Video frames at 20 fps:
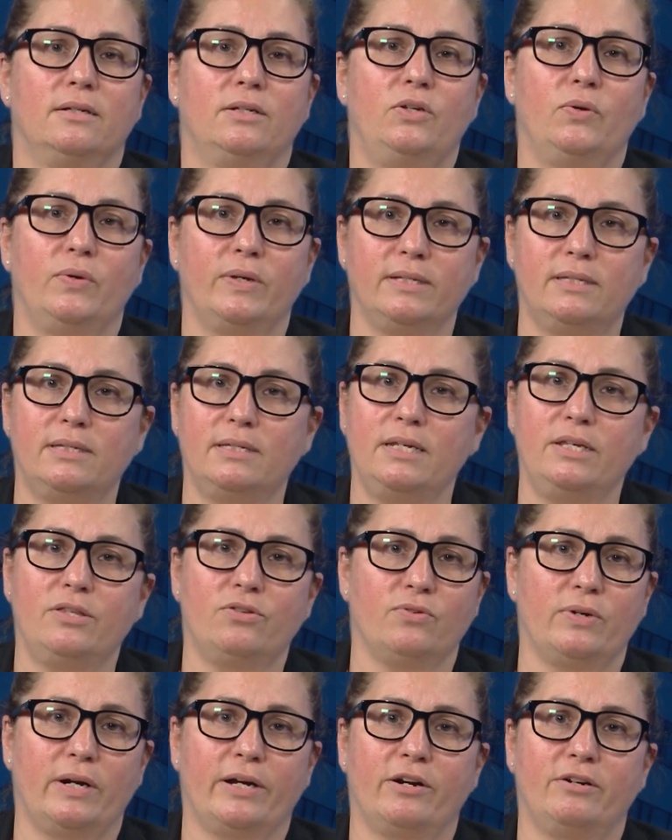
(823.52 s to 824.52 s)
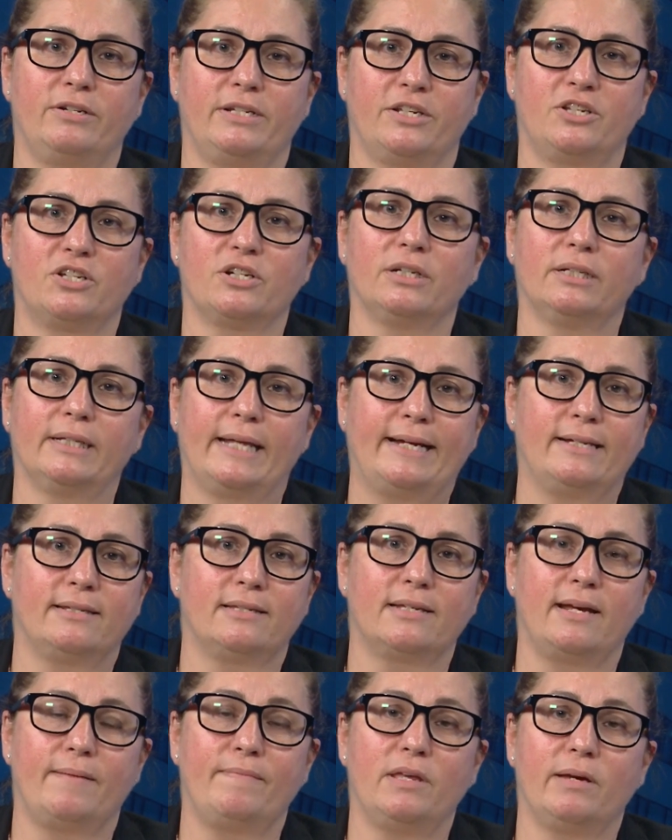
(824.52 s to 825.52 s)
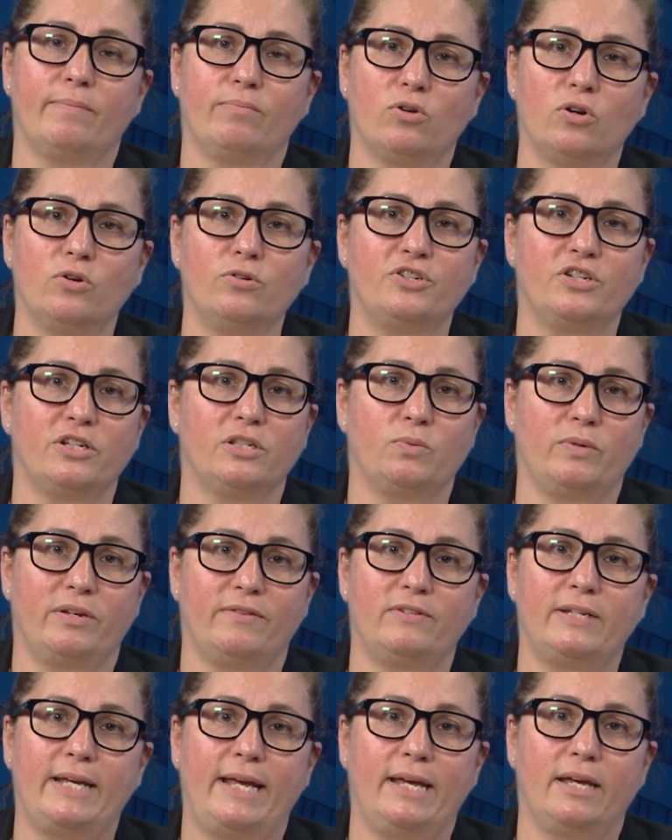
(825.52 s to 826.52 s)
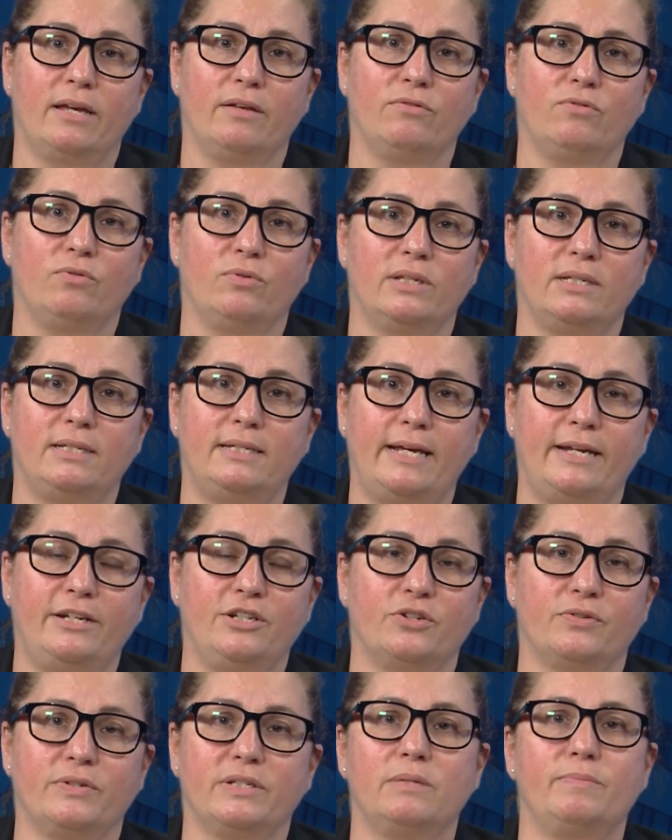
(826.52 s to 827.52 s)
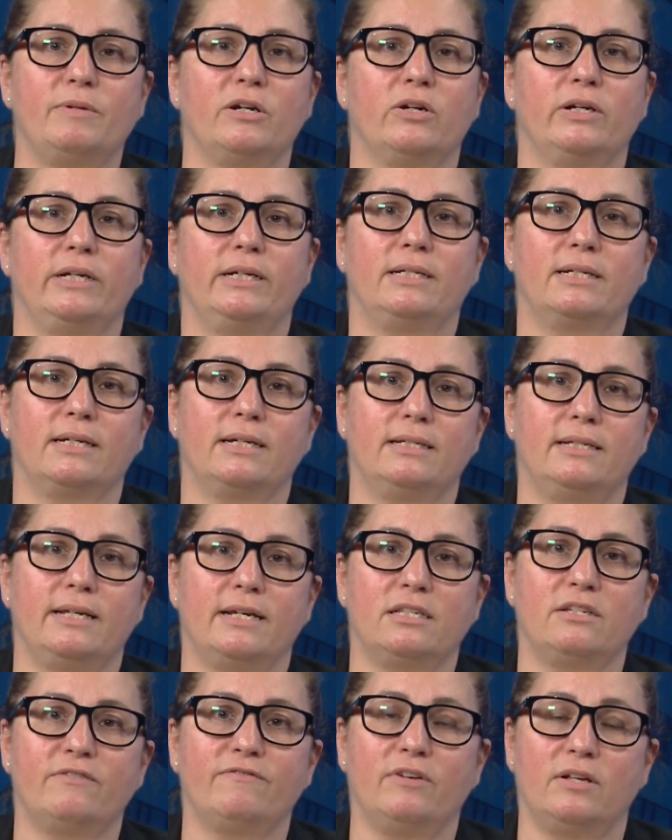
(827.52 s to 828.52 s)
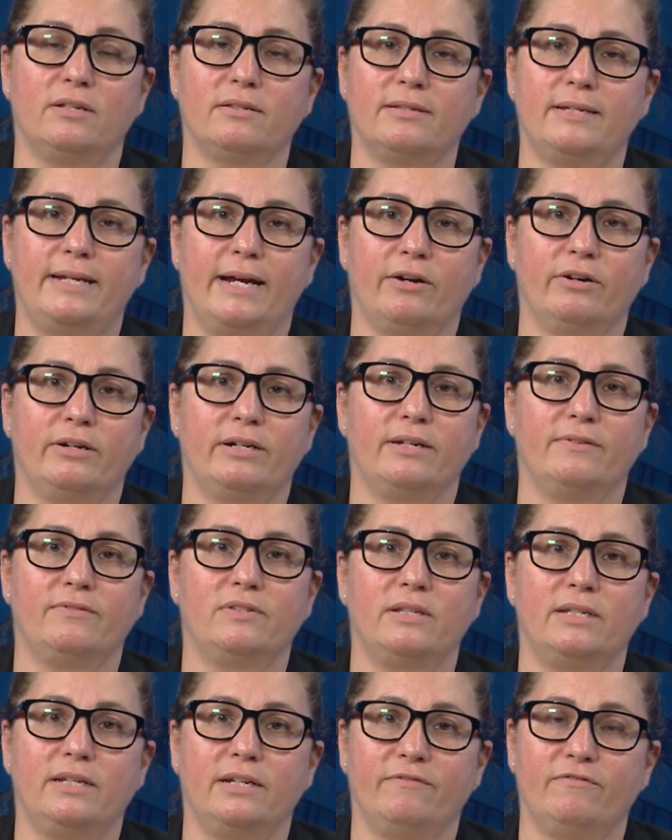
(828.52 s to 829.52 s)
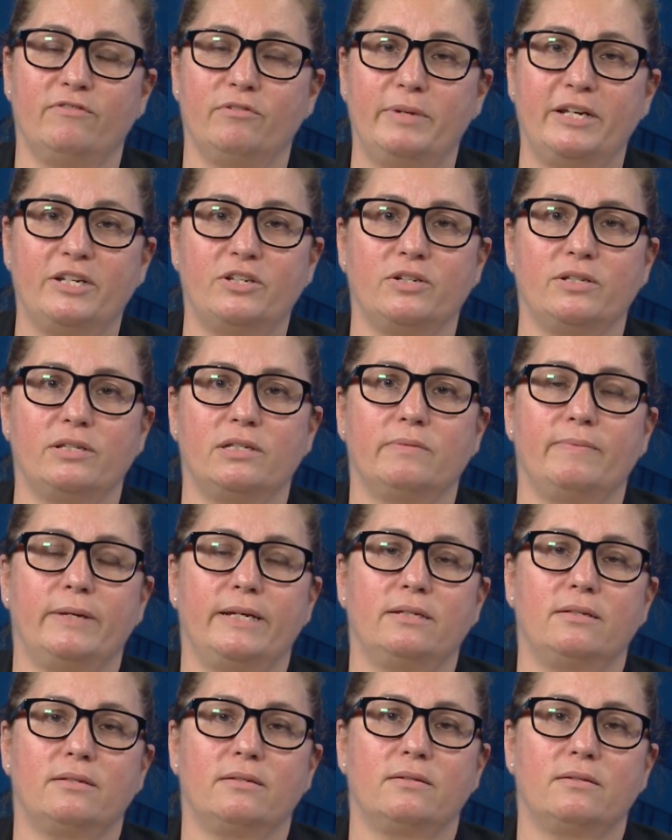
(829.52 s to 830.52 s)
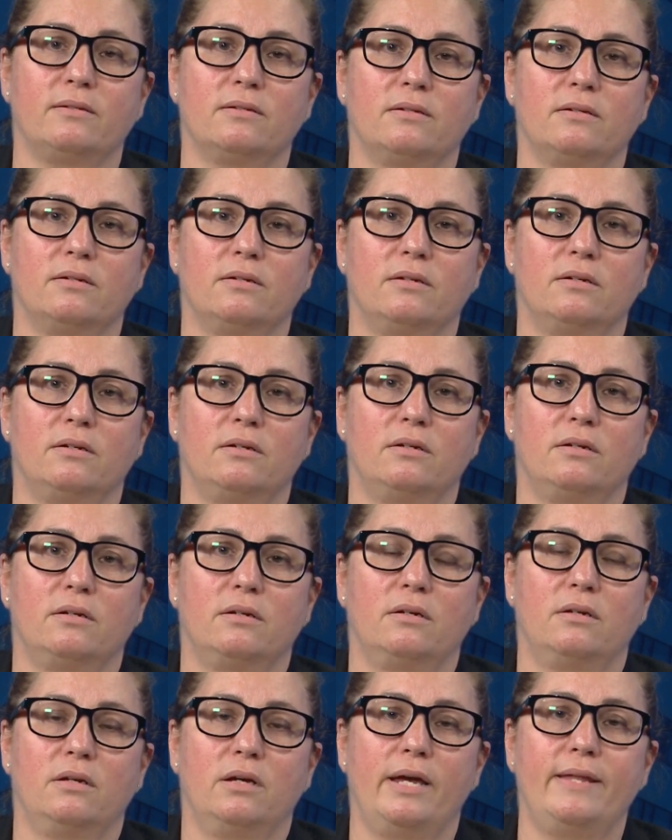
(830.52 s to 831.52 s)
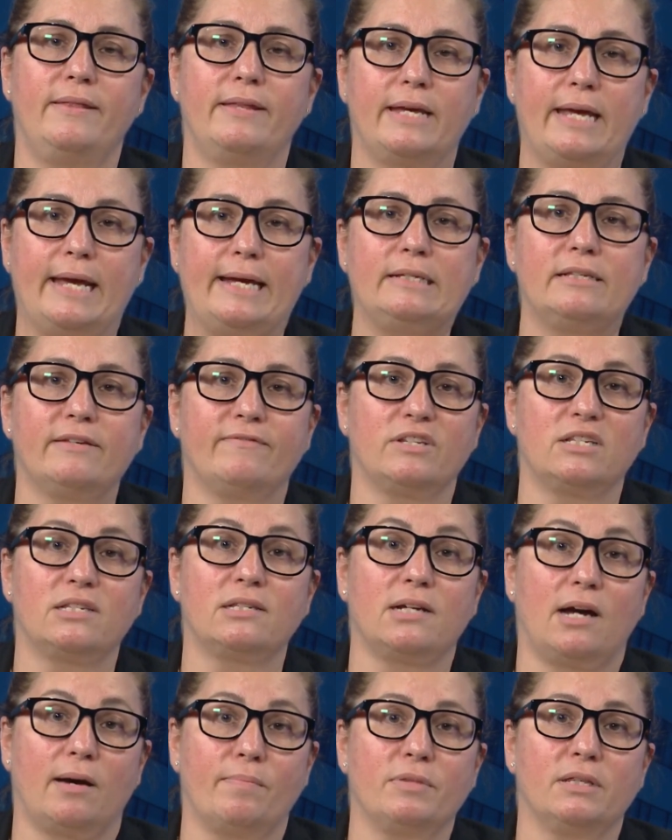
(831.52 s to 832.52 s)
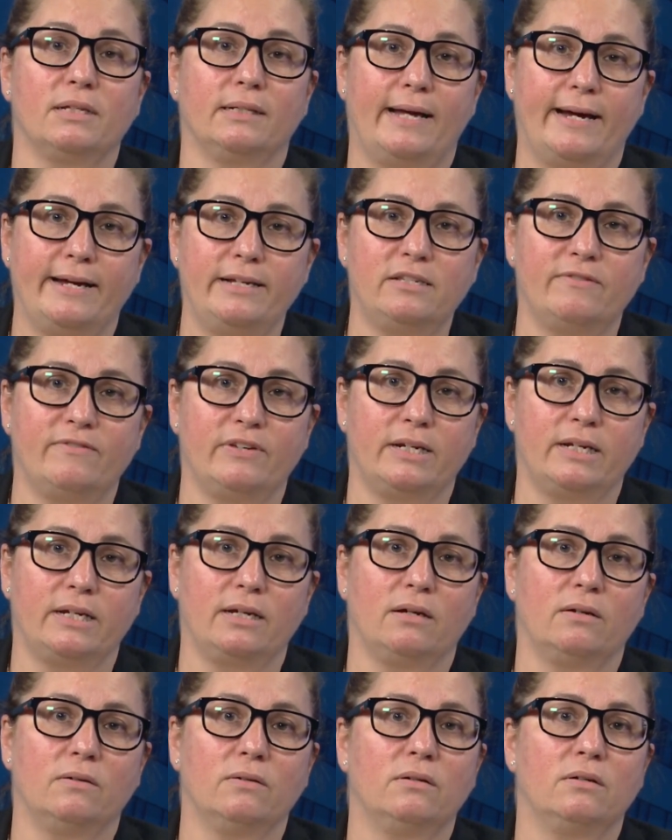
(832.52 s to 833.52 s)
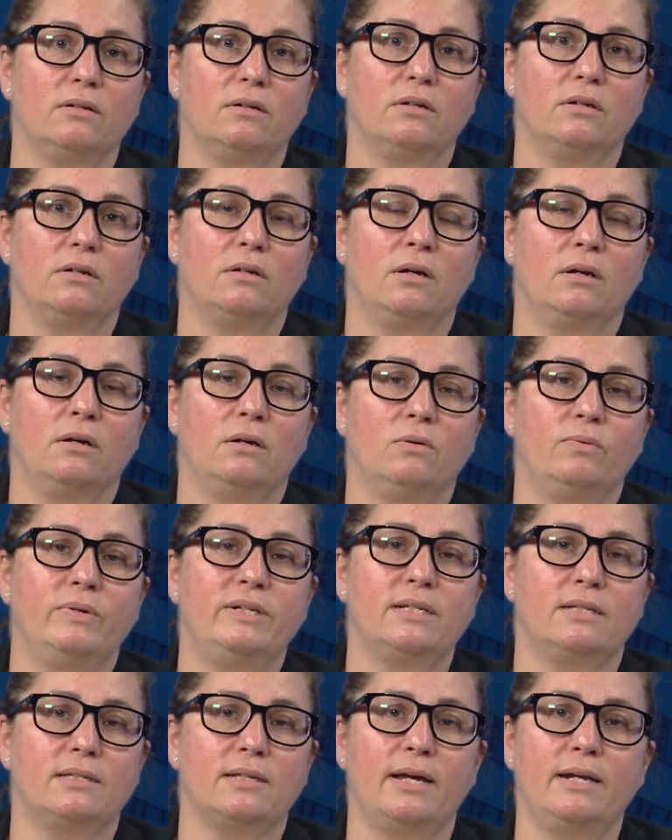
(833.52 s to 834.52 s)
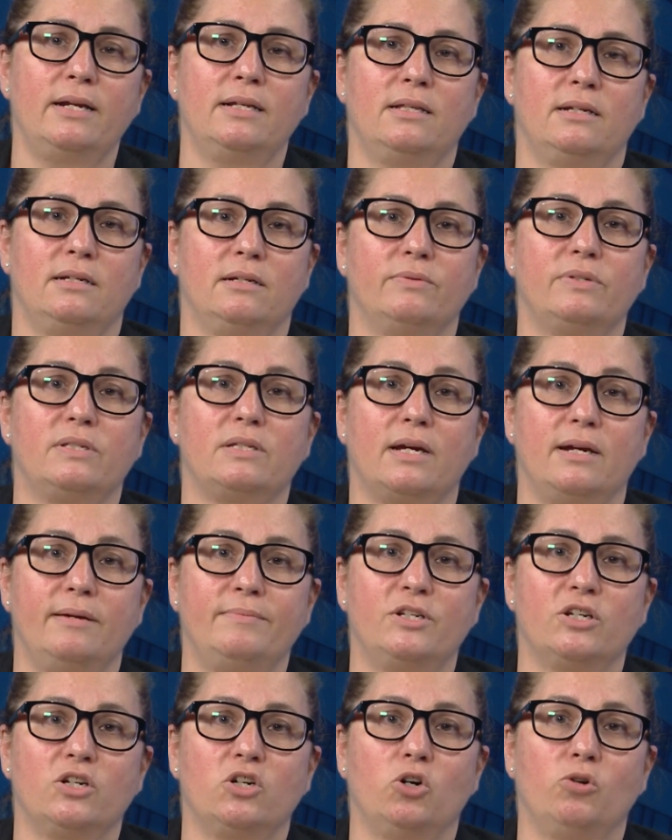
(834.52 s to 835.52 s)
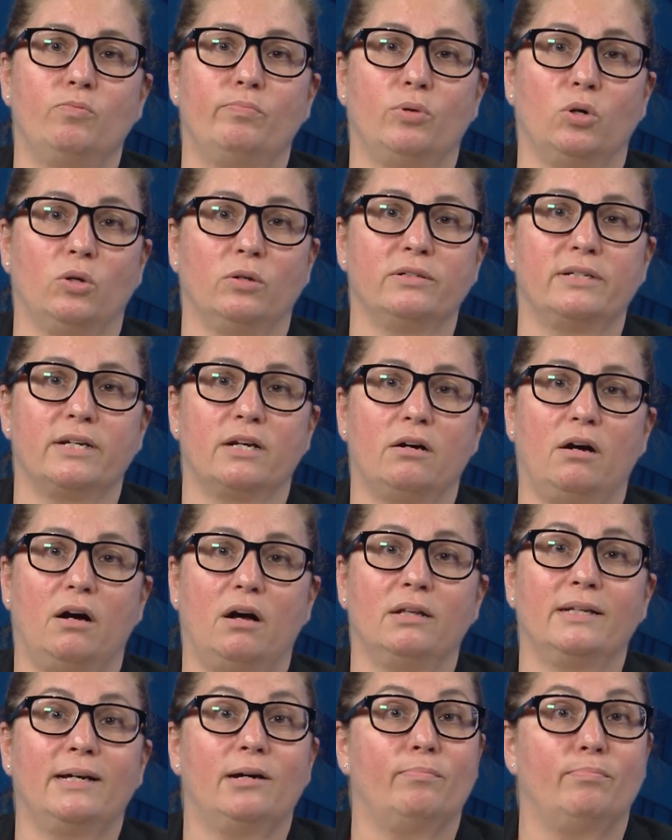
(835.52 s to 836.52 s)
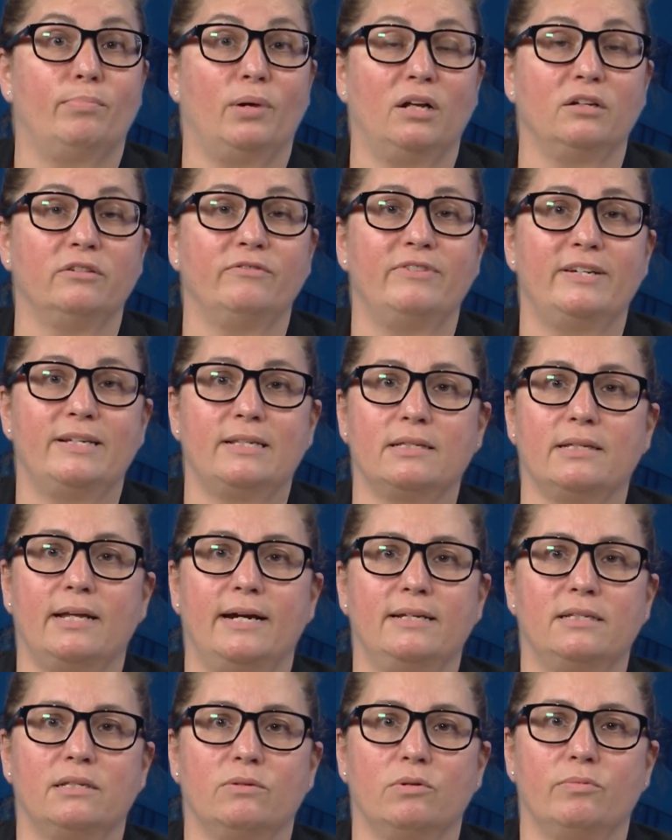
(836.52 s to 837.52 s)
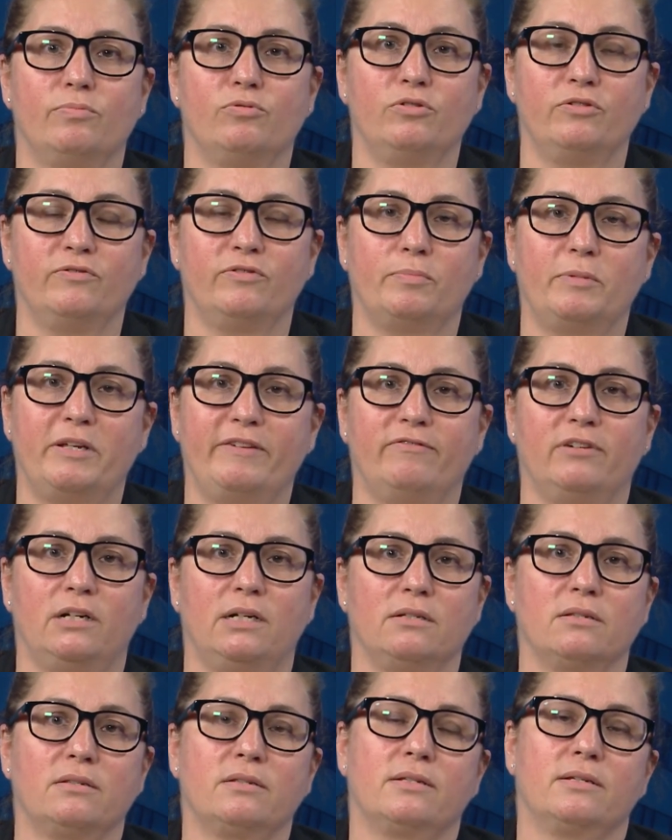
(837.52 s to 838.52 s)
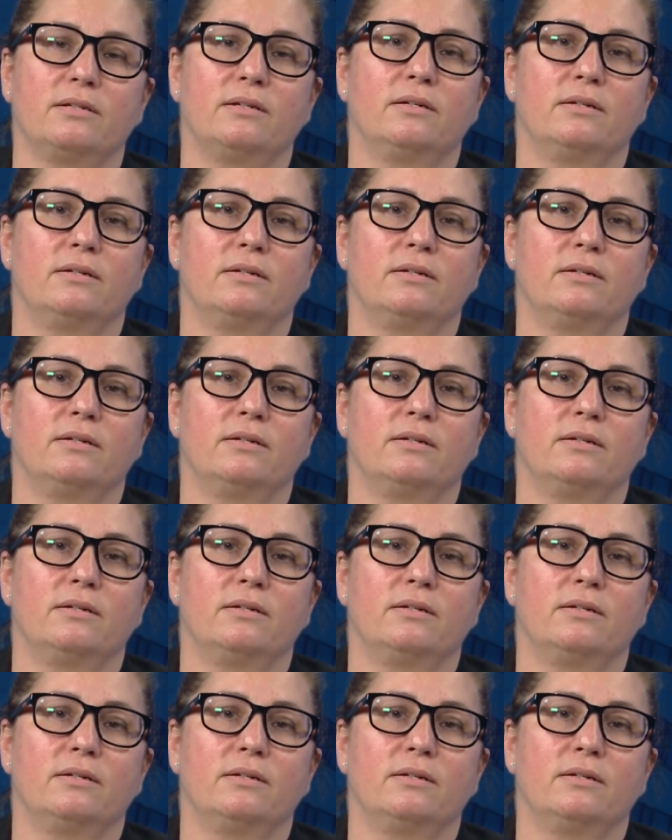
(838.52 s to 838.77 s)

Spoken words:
You can see throughout our digital landscape the approaches we have taken through this dangerous period to contest false narratives in the information space. In the case of the Stop the Lies video, we decided that it was time to go bold and call out bald-faced lies that were provably false.